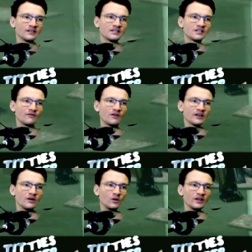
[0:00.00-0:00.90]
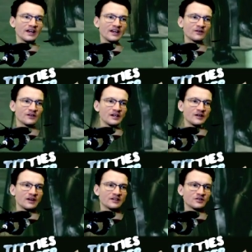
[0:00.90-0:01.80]
It's the fucking holy hand grenade
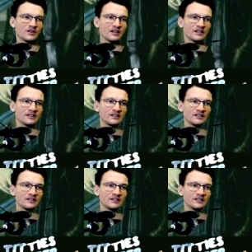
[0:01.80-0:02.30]
of Antioch.